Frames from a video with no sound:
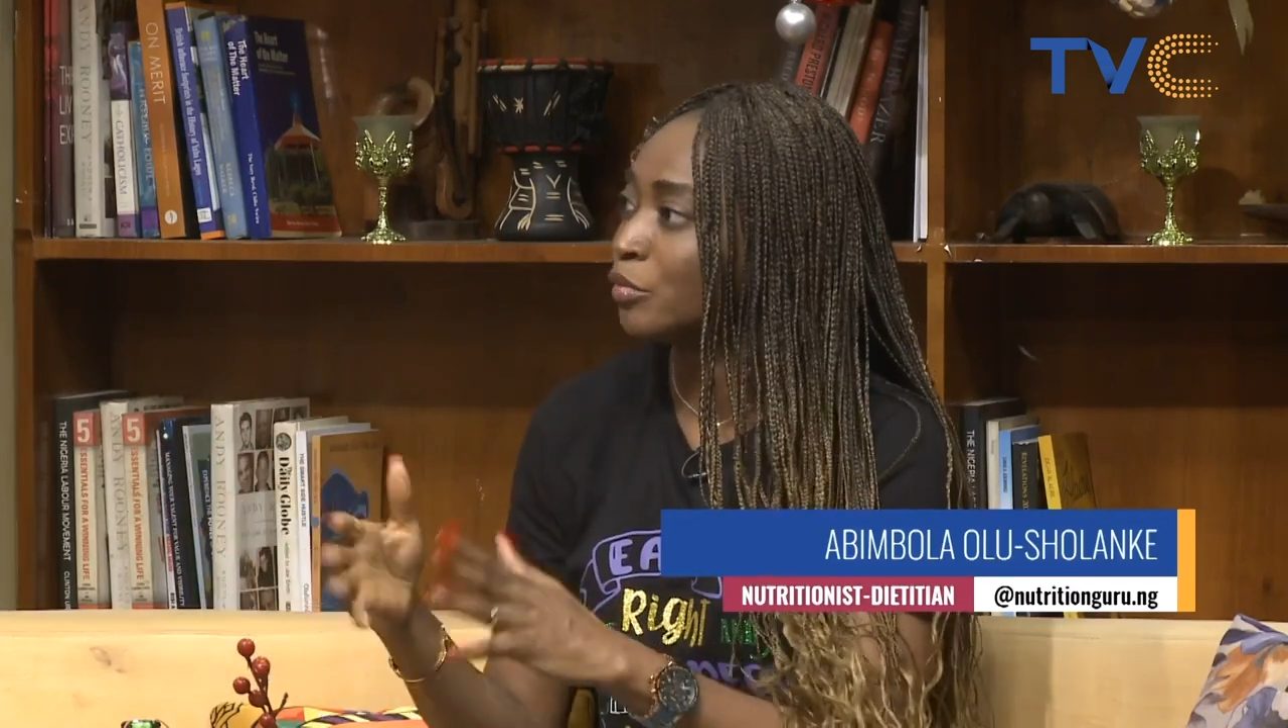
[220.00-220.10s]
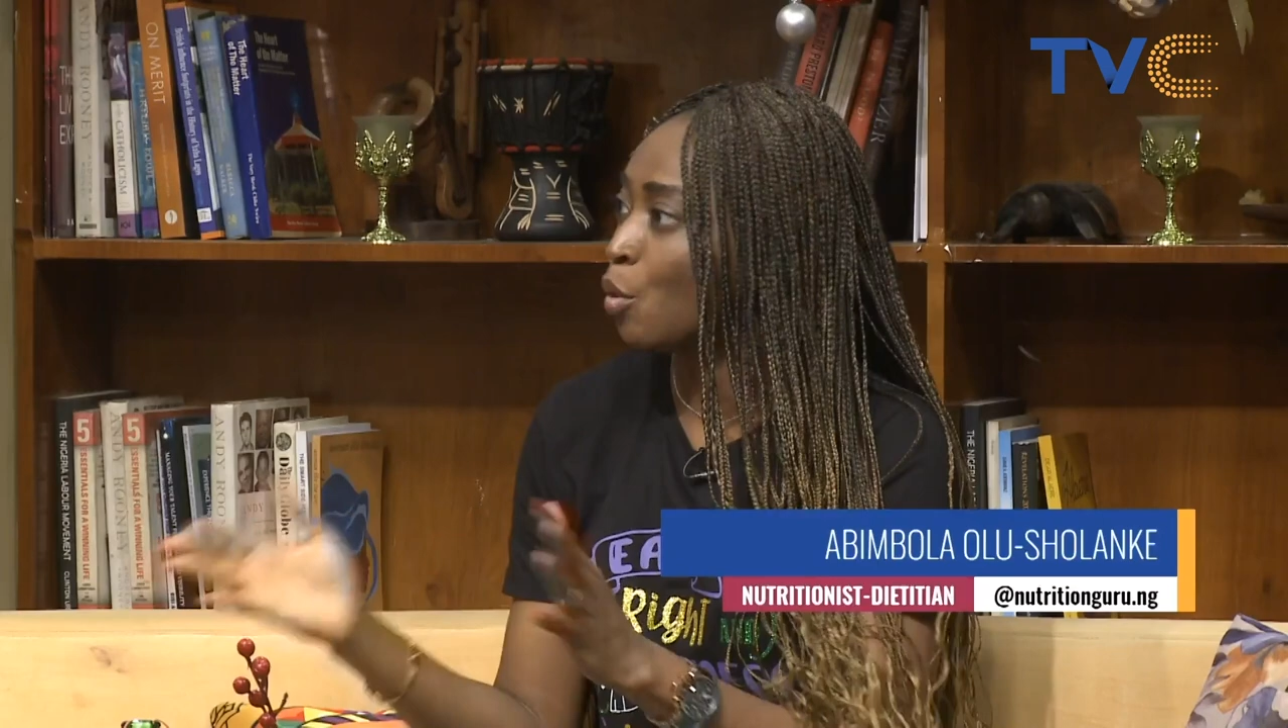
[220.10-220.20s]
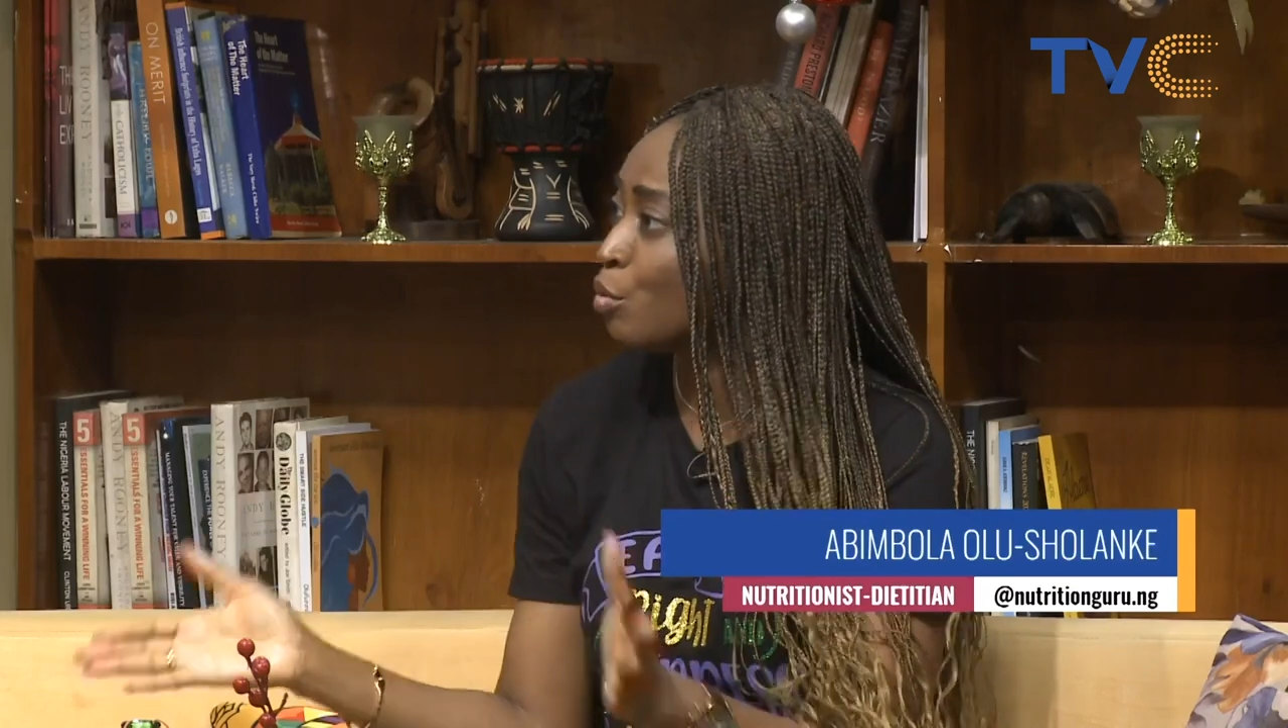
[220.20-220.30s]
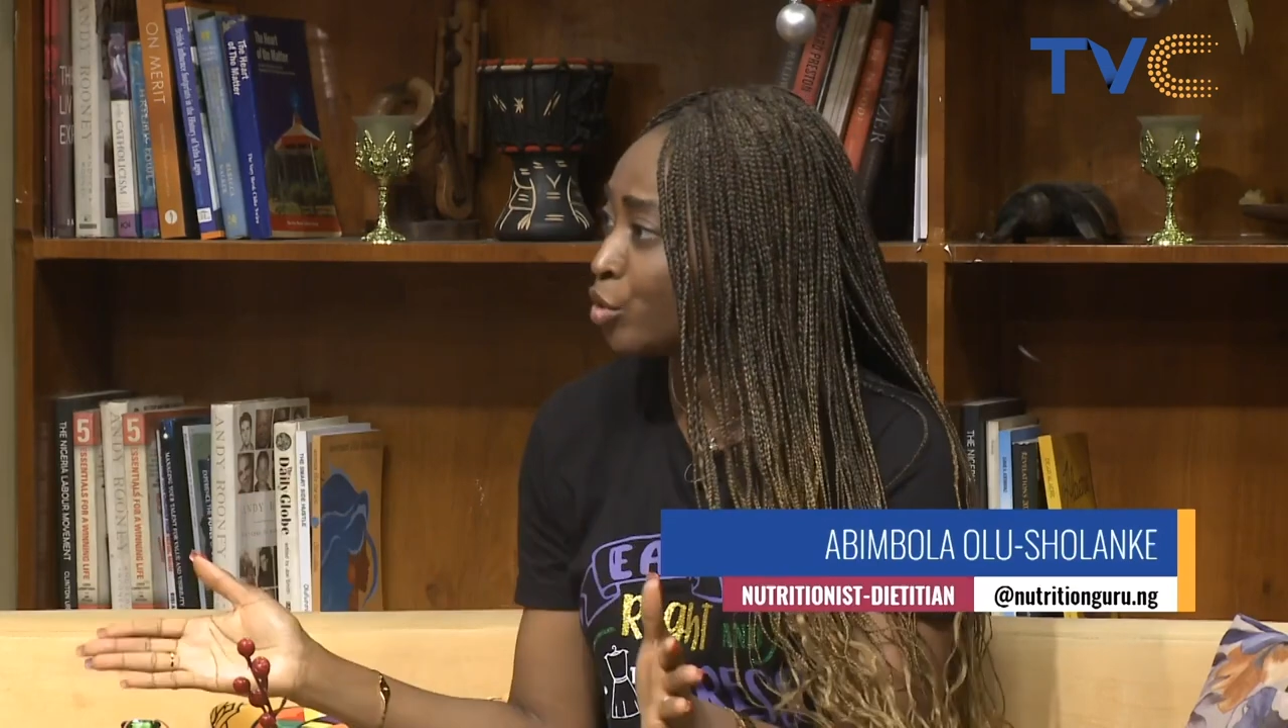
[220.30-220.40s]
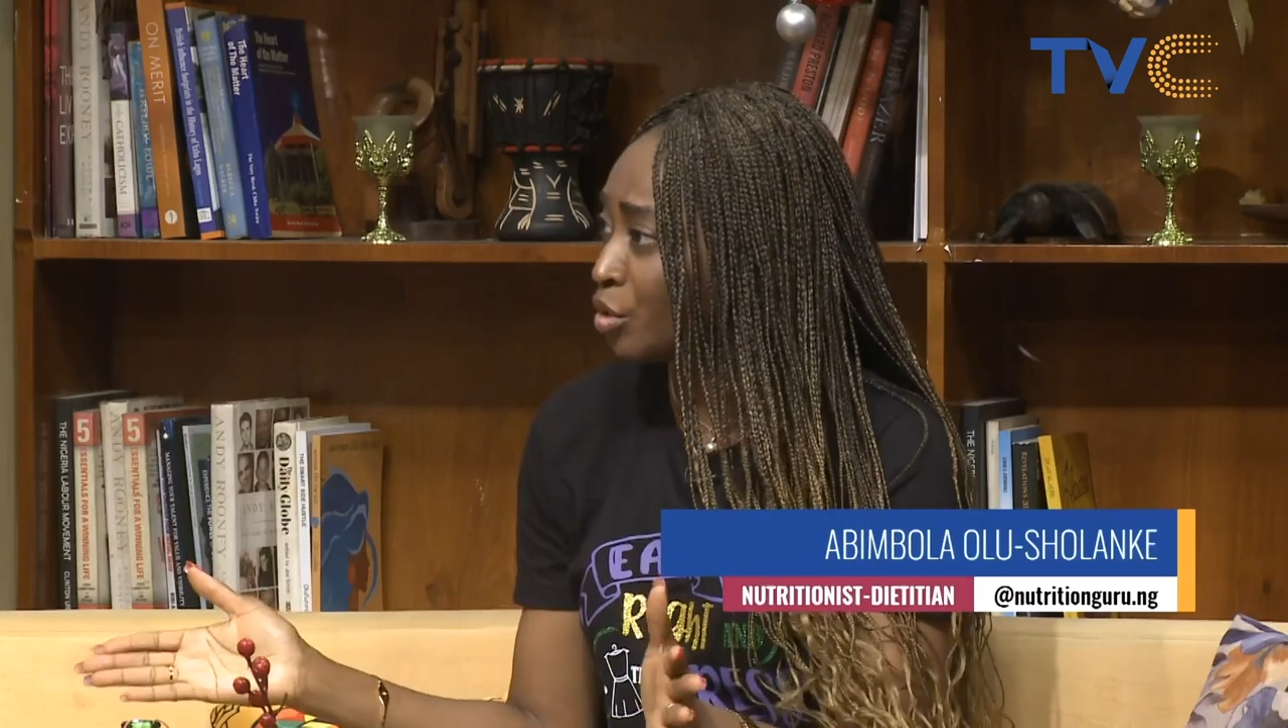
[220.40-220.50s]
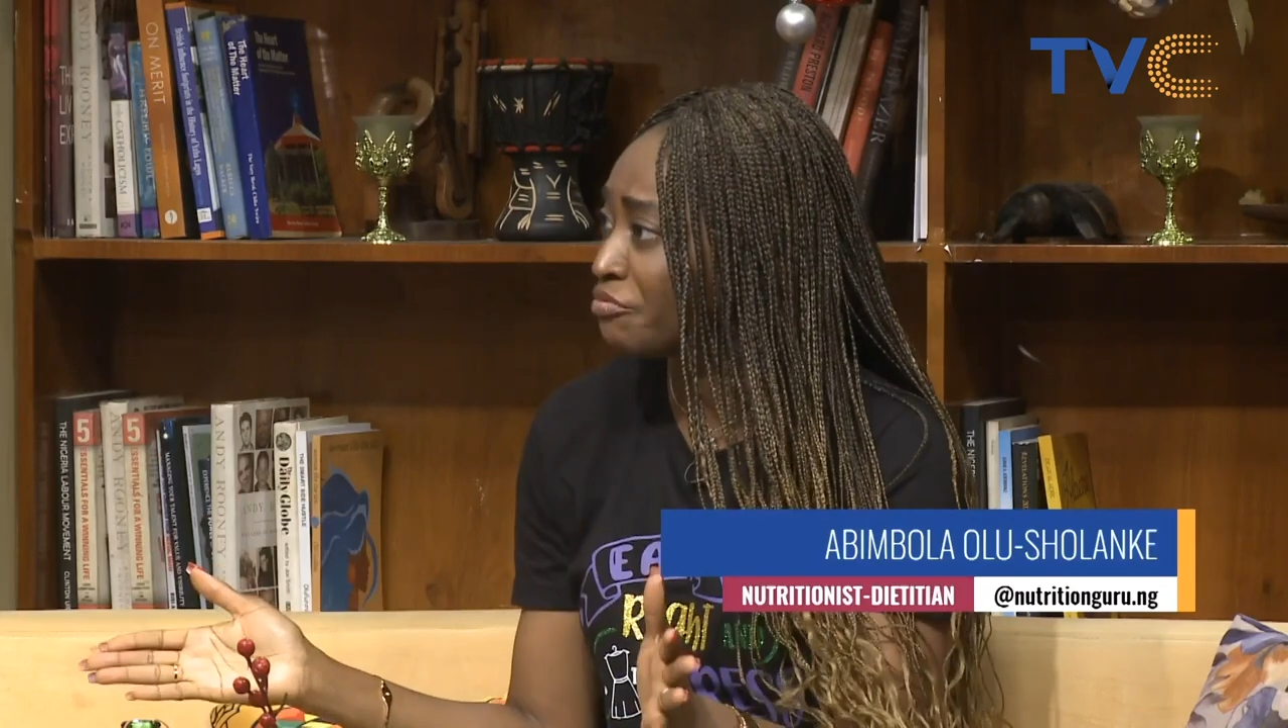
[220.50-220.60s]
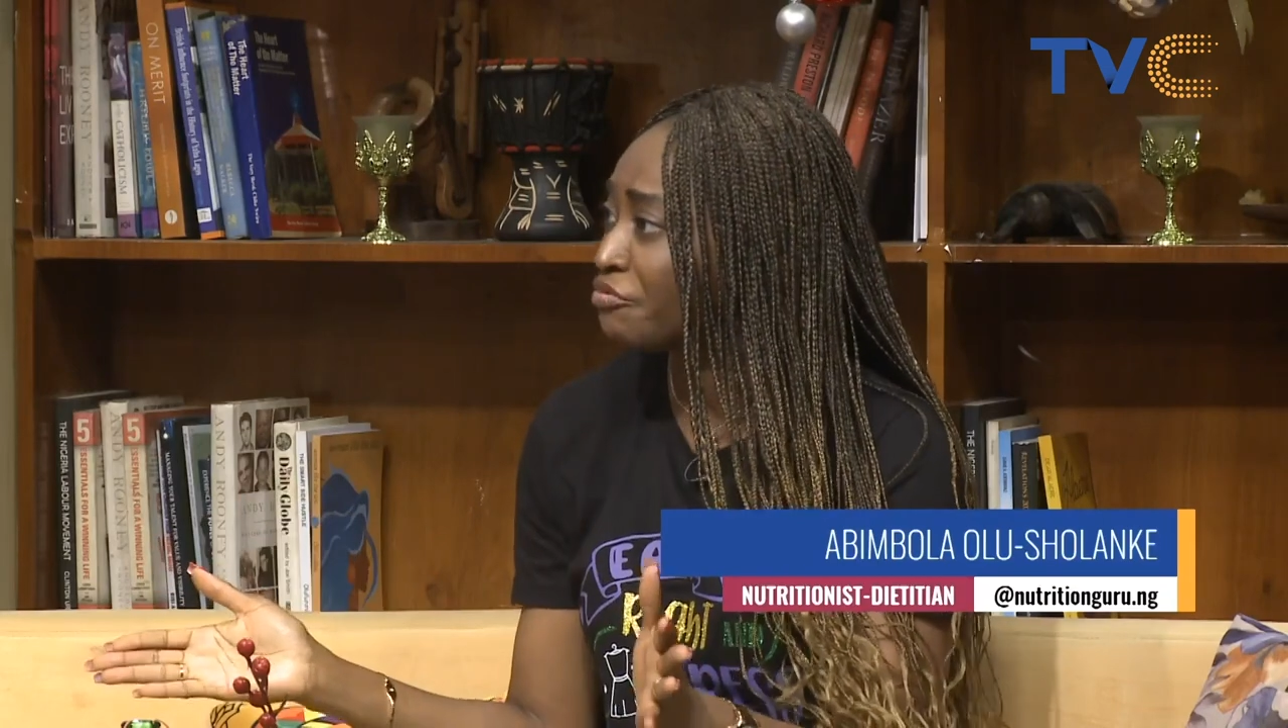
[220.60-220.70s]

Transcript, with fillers: wholesome